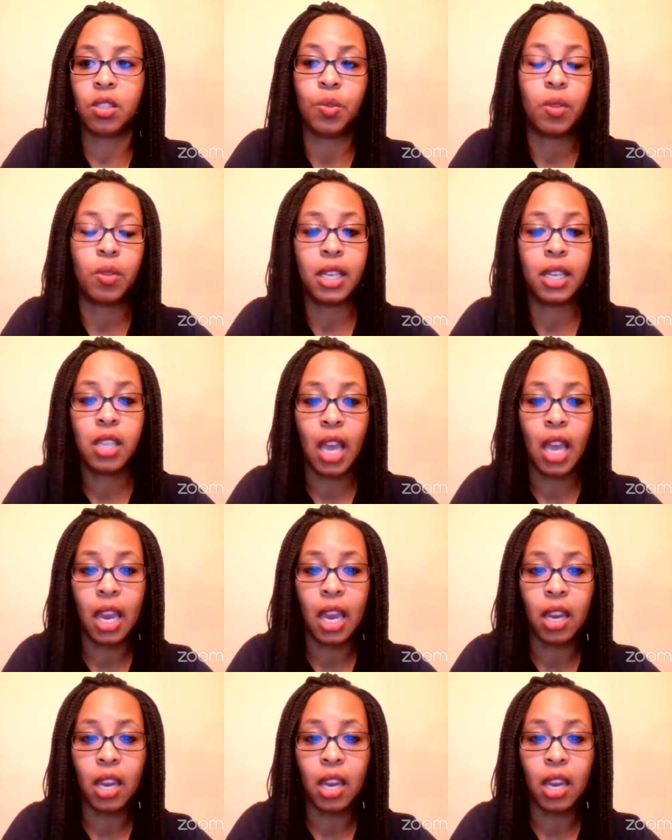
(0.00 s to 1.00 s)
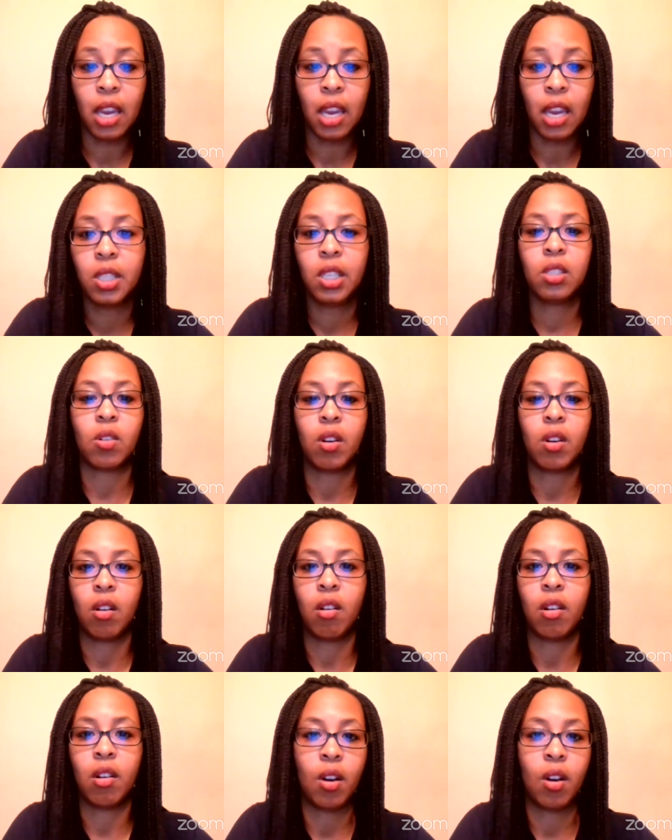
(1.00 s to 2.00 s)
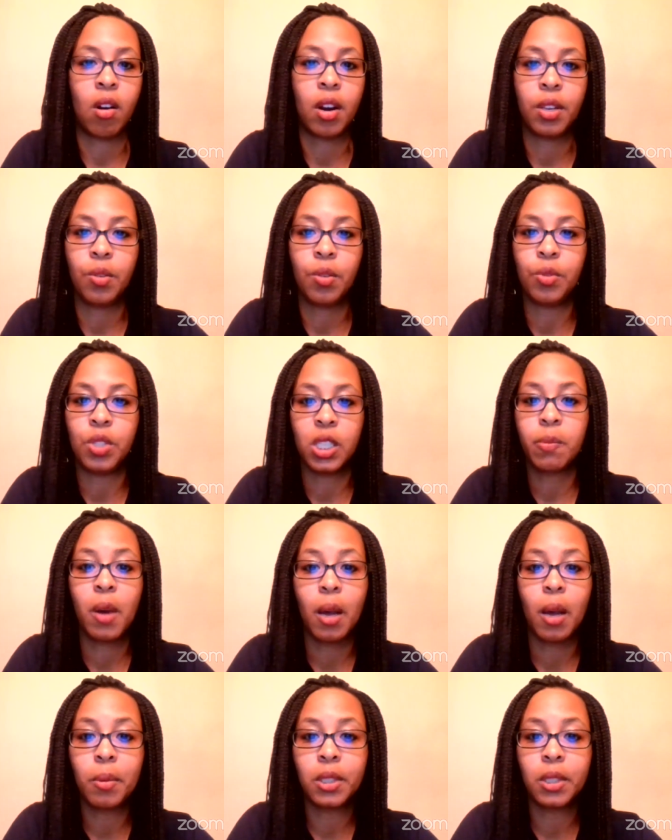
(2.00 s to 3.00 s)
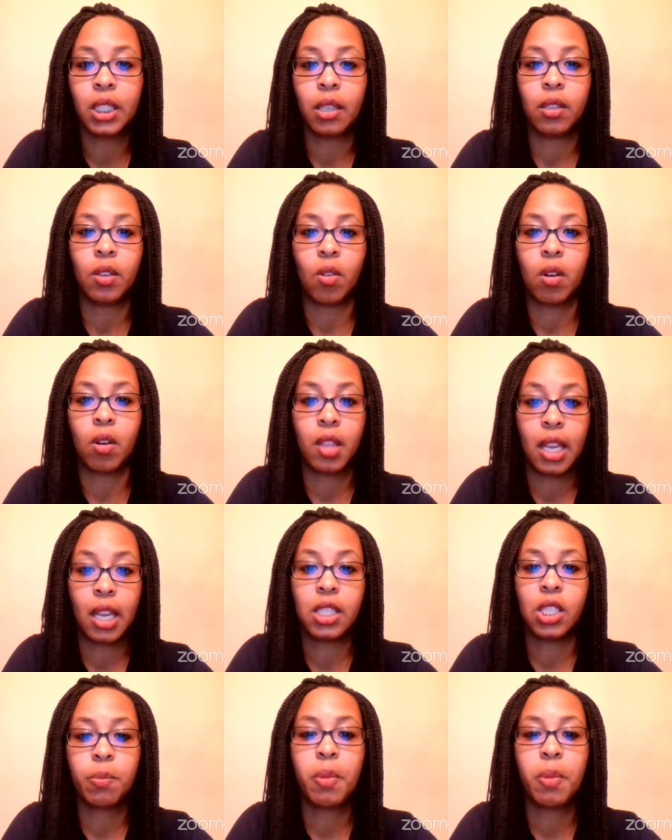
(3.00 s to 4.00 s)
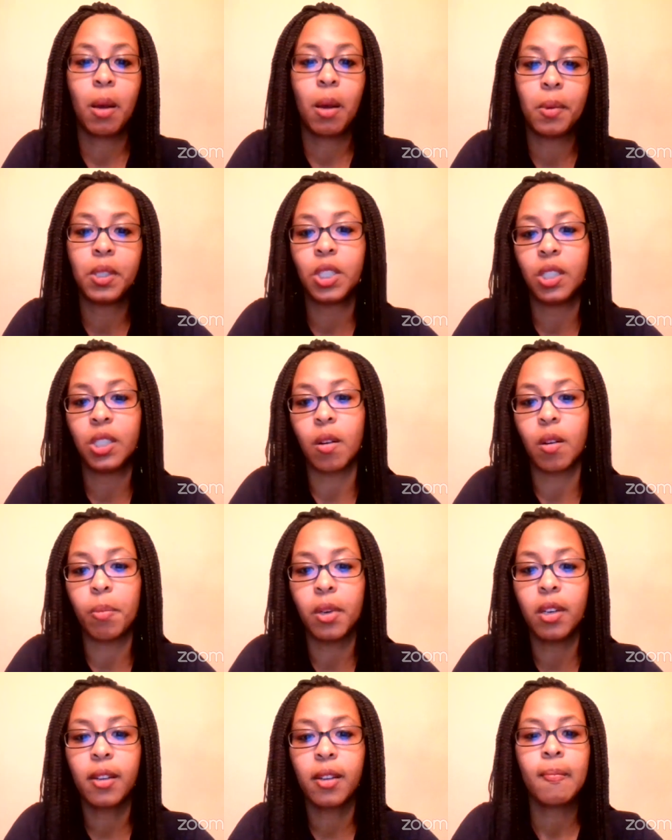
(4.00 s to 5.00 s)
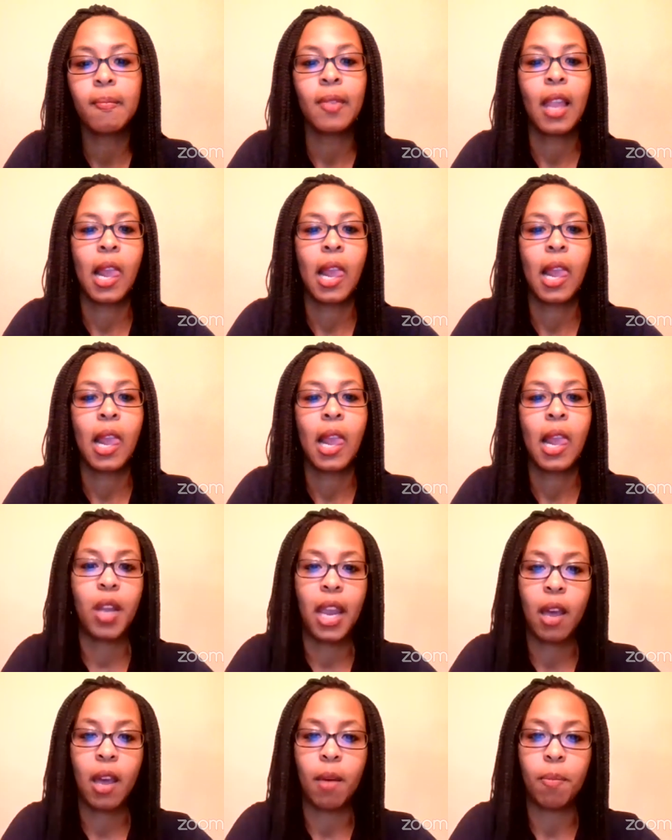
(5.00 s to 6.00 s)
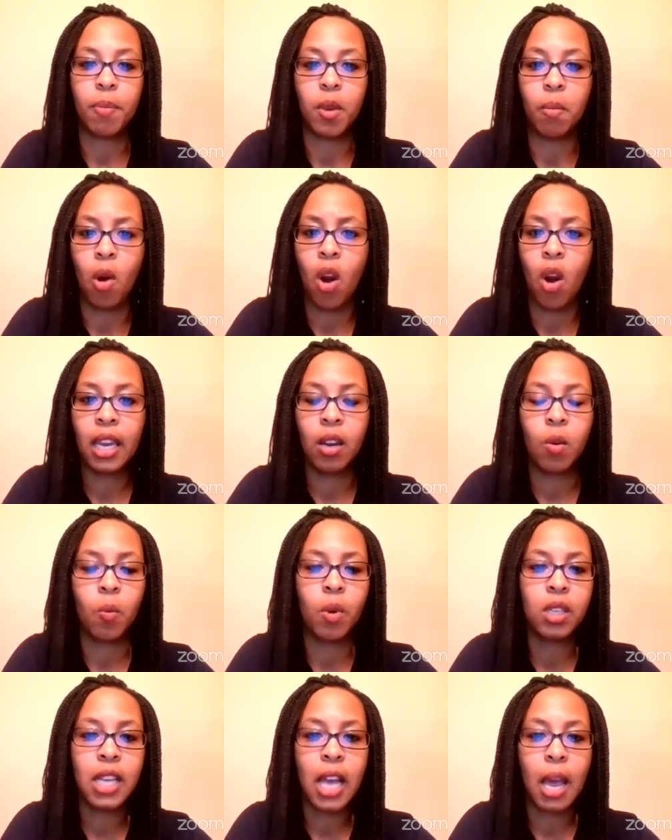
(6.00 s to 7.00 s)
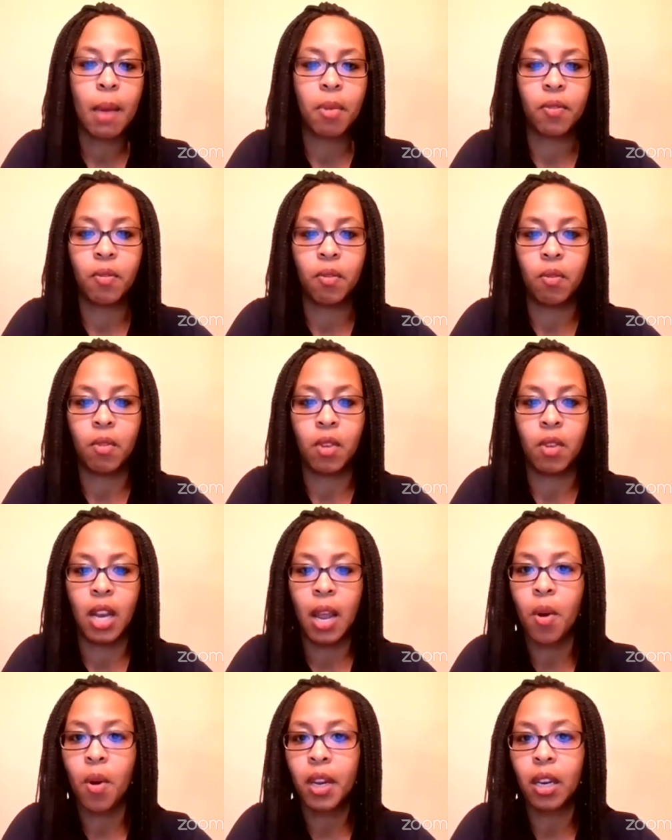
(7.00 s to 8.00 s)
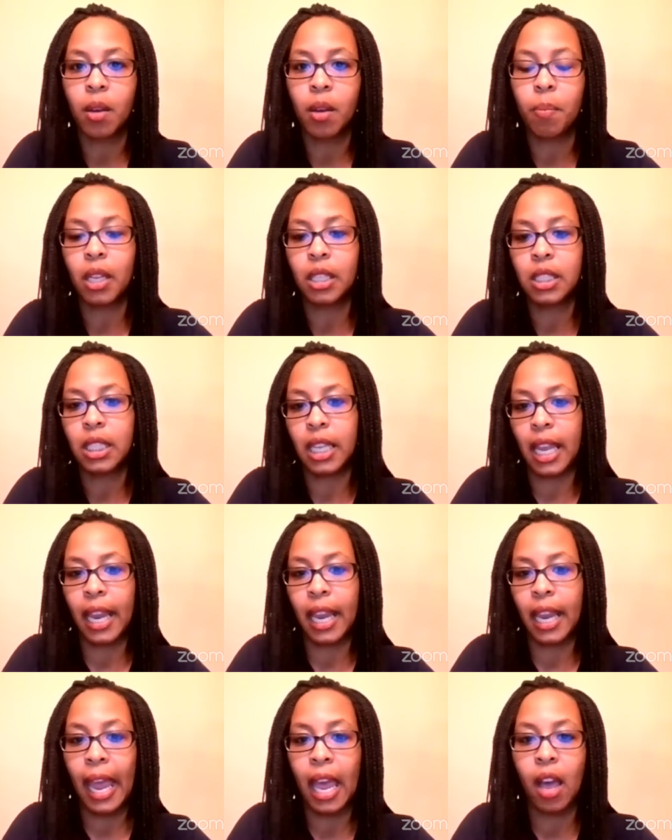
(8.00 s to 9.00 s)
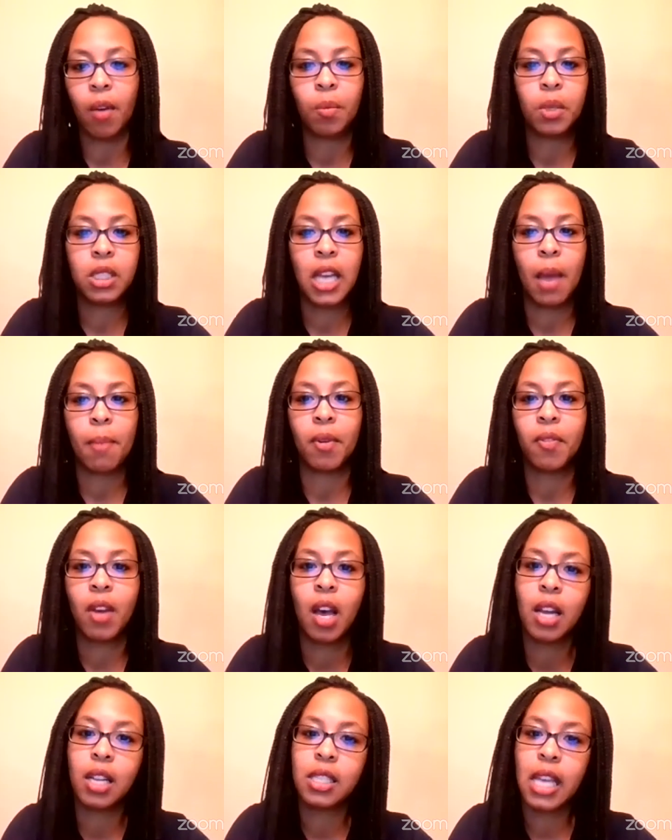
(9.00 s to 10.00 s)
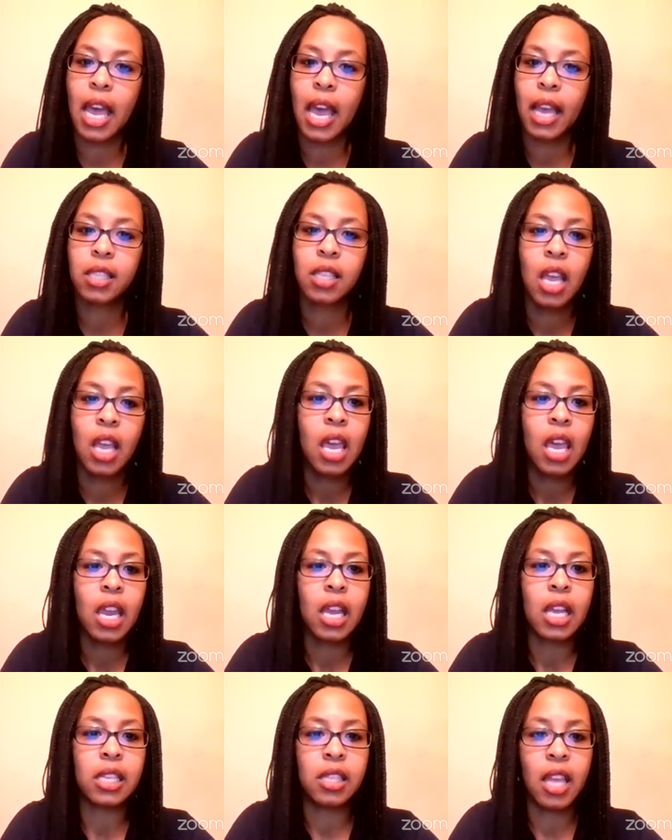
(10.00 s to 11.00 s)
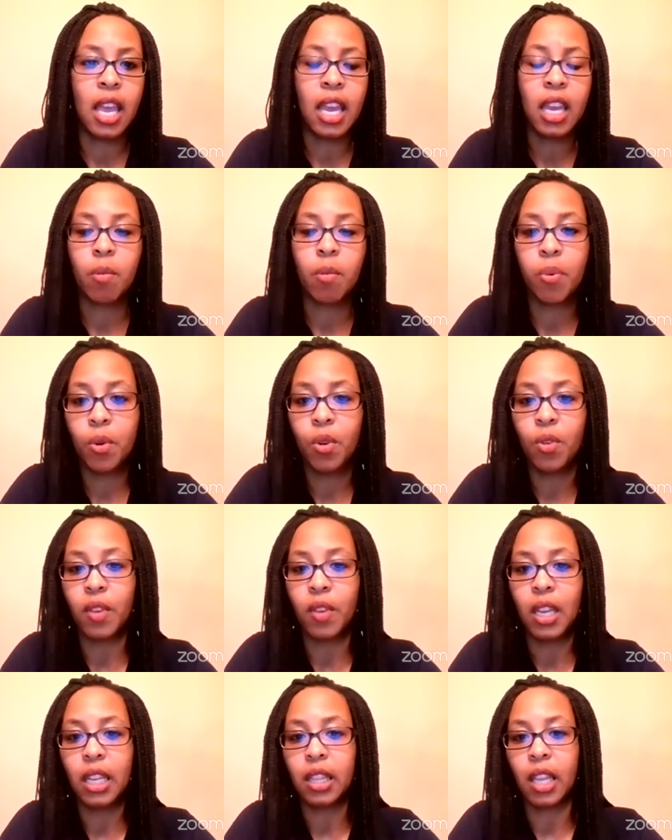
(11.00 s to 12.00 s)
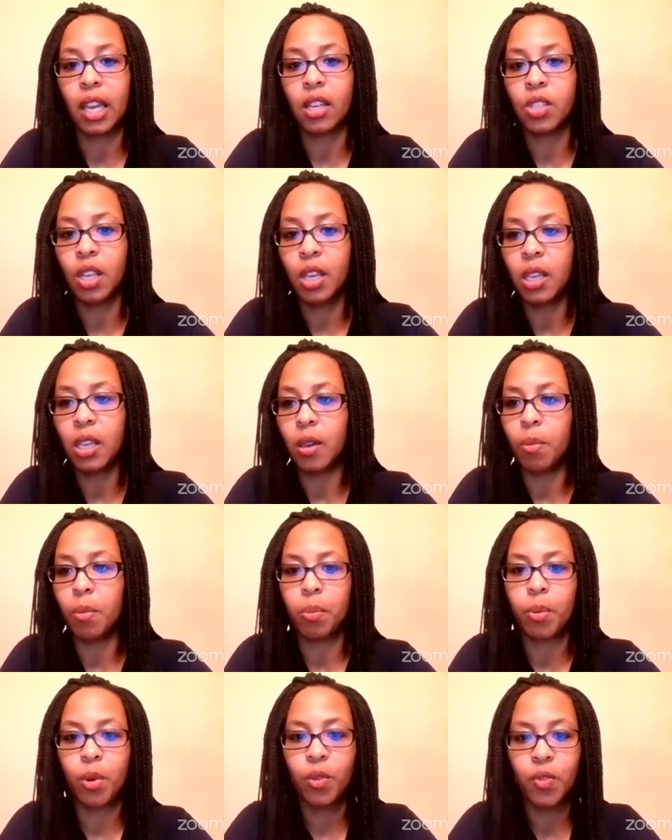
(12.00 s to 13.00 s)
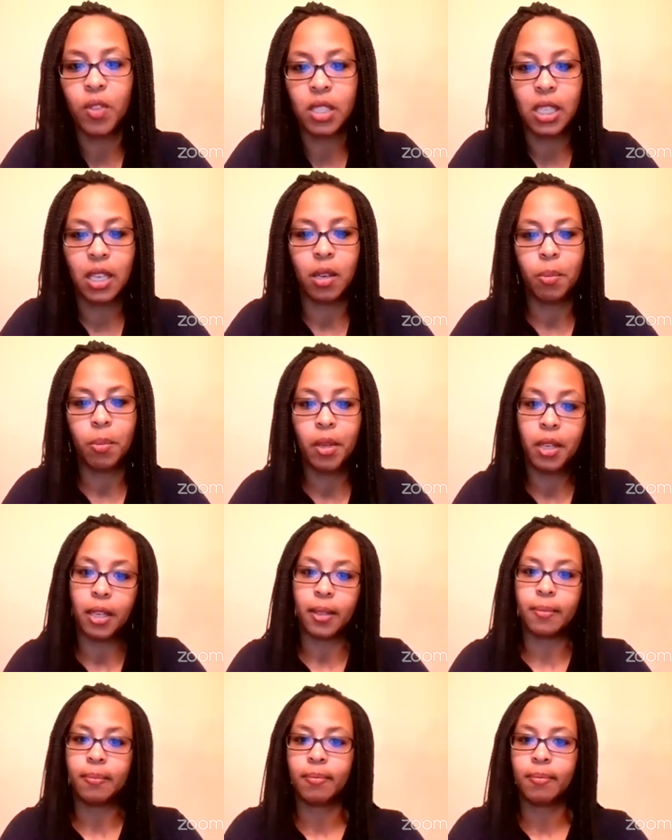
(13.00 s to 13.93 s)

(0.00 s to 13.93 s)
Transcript: Do they take your royalties, or are you just publishing, are they just publishing your book? Do they help you market? What type of networking ability they have? What type of contacts? Because they can prove anything to you, but proof is in the pudding.